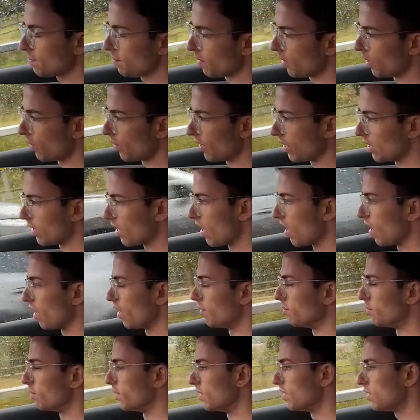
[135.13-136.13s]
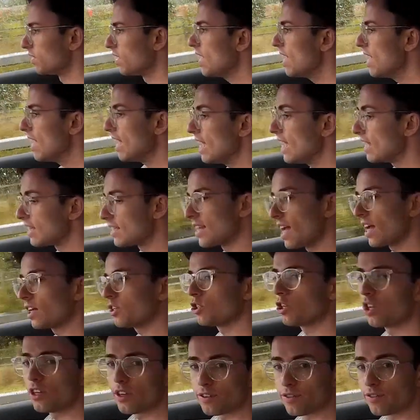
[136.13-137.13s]
plug-in hybrid, it's
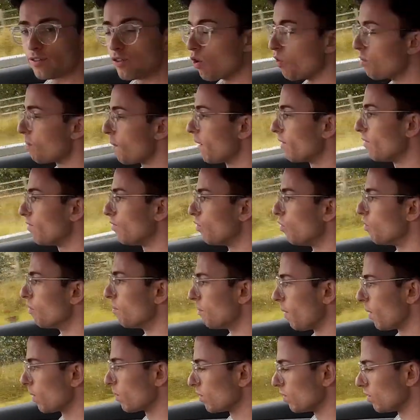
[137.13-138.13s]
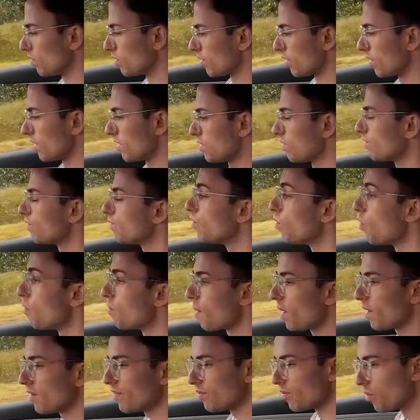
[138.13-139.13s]
actually a 4x4 model, so there's a
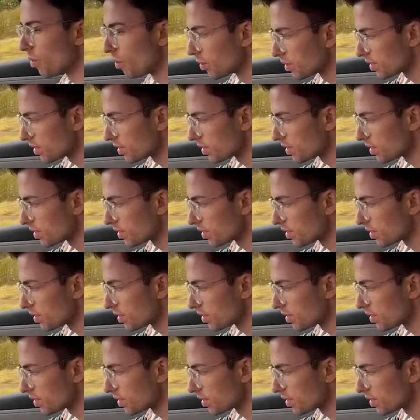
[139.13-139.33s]
4x4